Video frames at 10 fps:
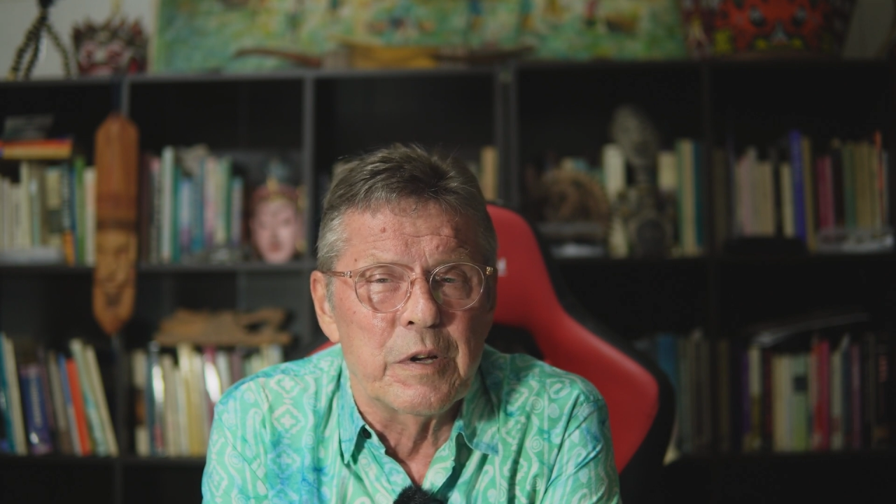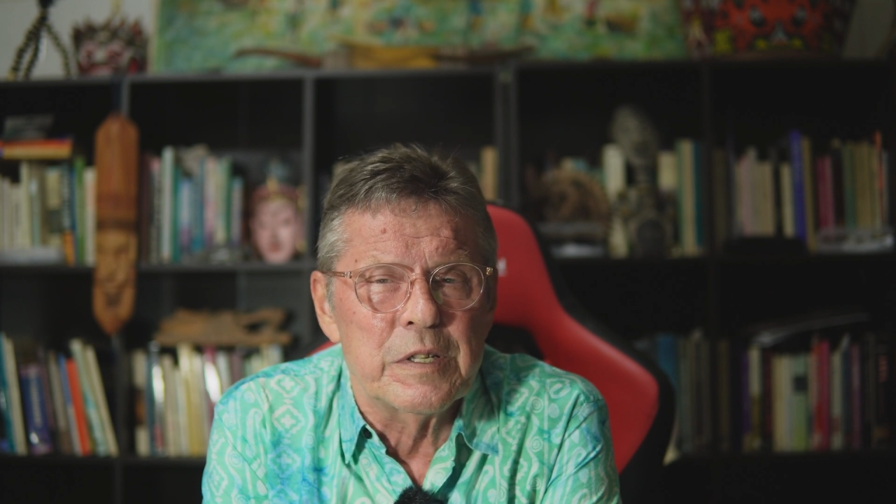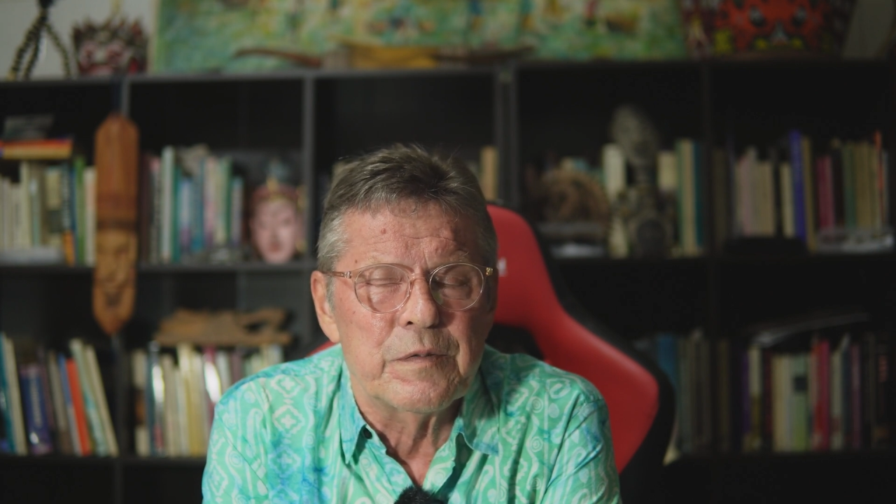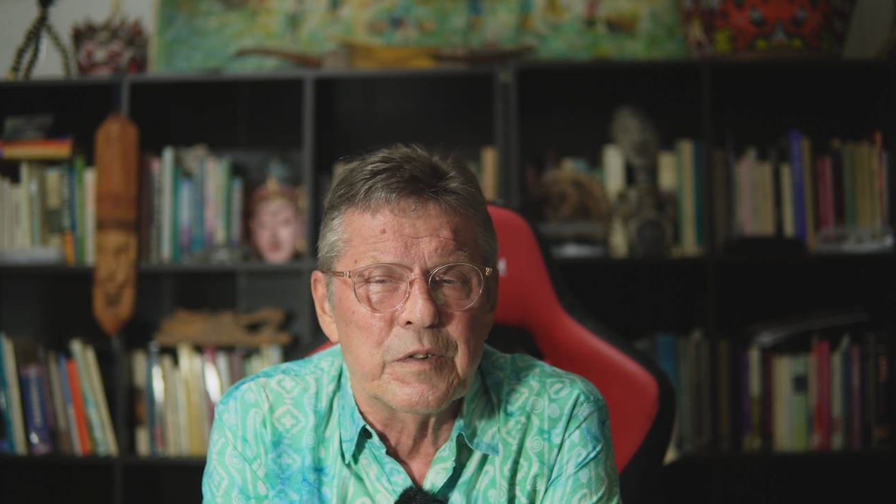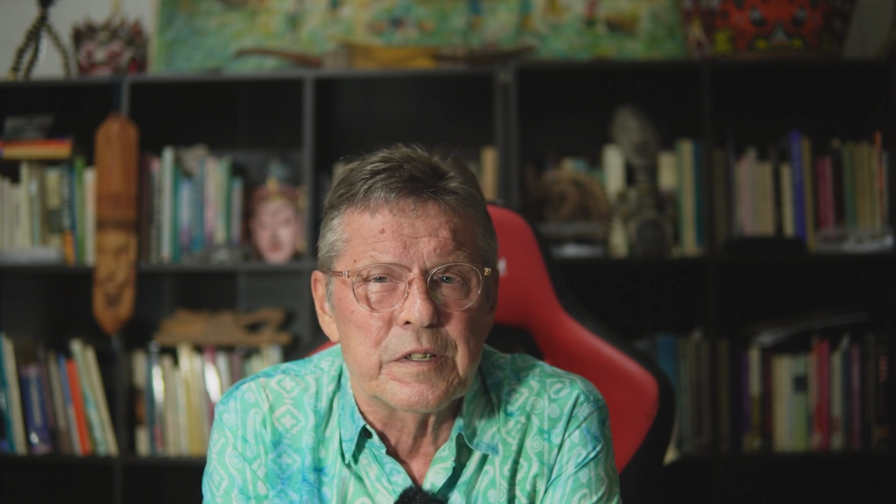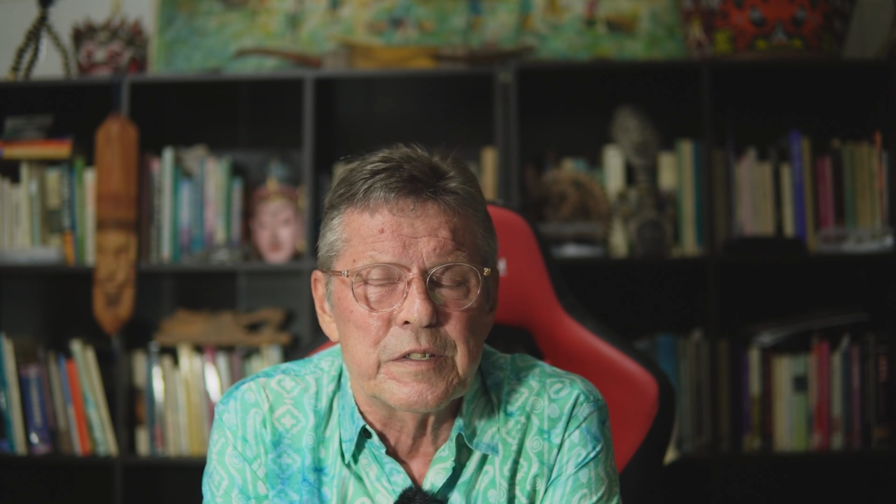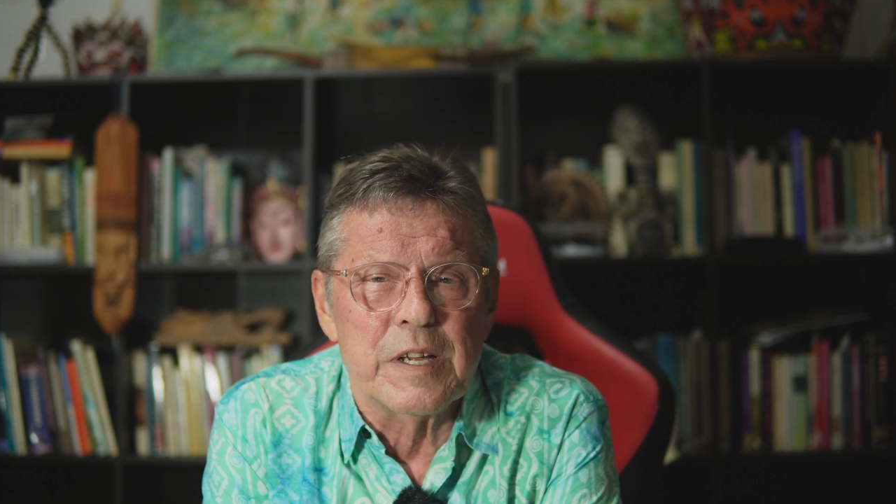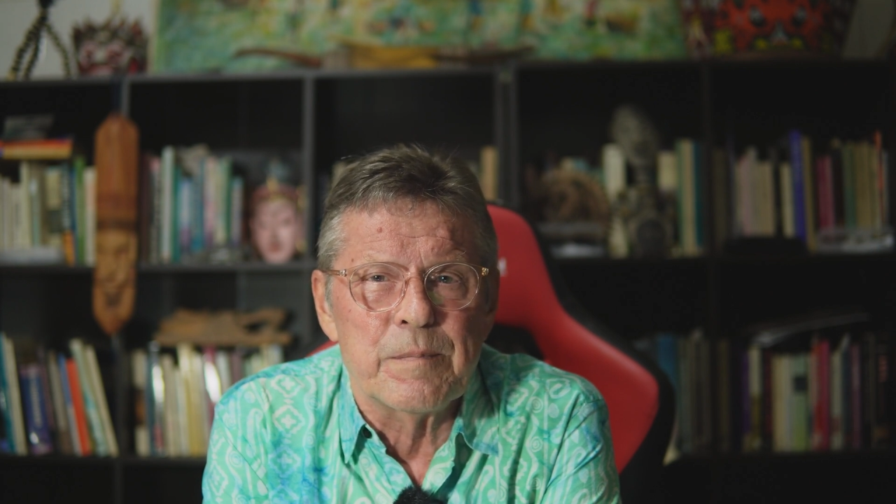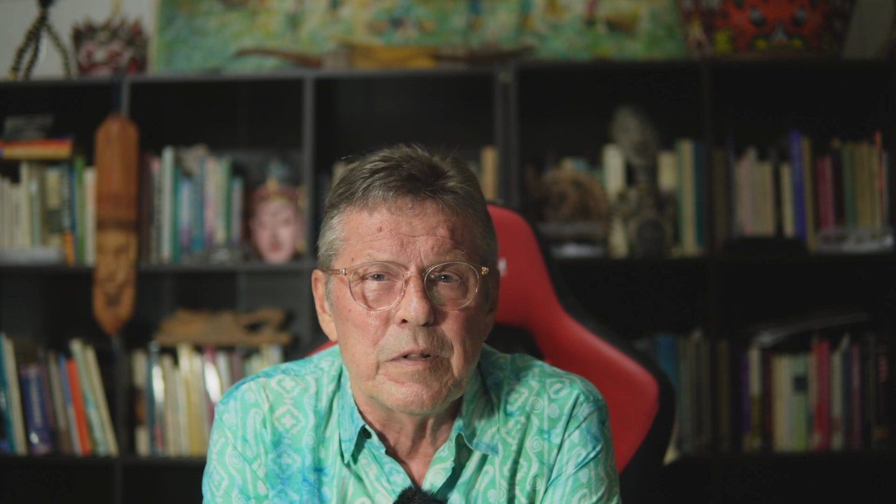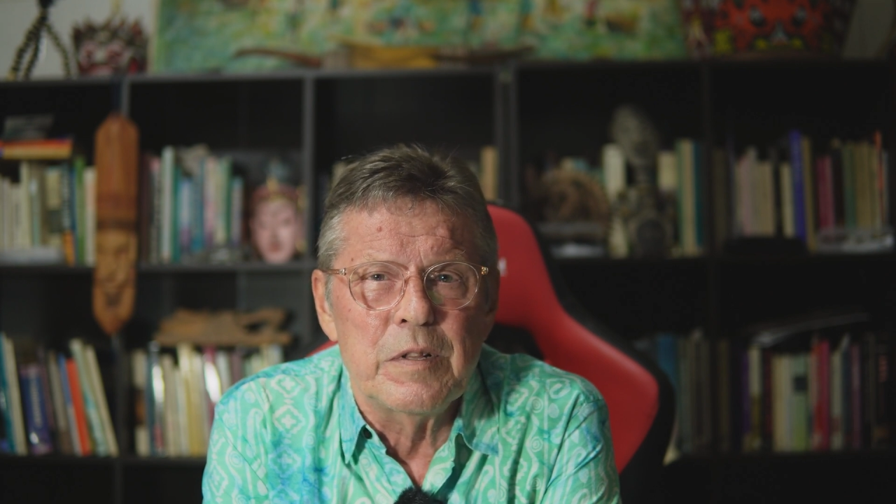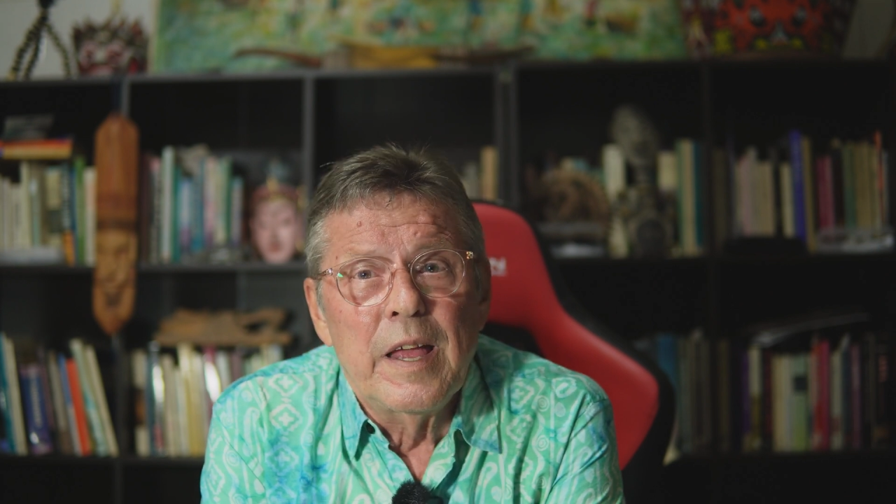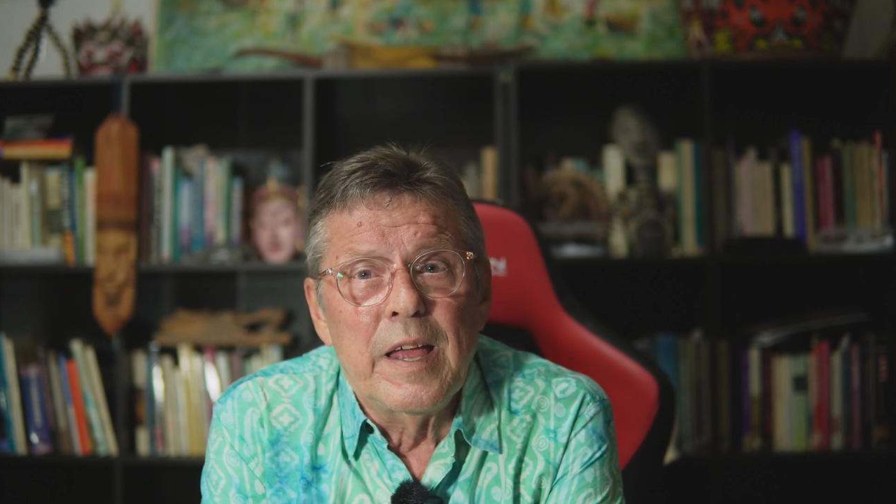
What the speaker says: US, for example.